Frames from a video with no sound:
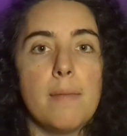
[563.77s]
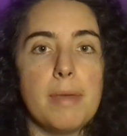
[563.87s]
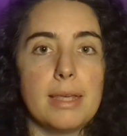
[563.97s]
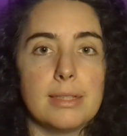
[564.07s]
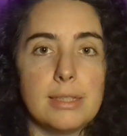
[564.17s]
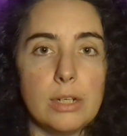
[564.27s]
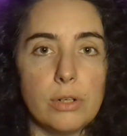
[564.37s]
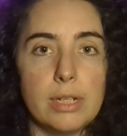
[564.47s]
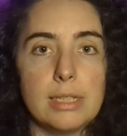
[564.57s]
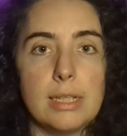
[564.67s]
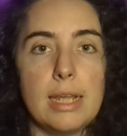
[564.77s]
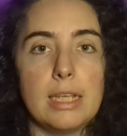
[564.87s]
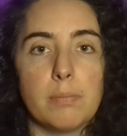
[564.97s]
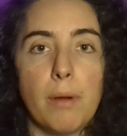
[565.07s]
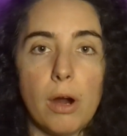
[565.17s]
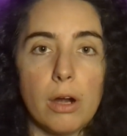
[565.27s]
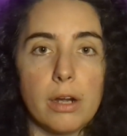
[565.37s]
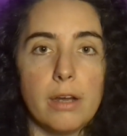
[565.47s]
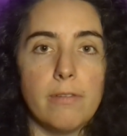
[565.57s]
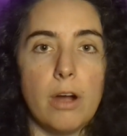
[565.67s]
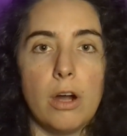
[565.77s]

because synchronicity is part of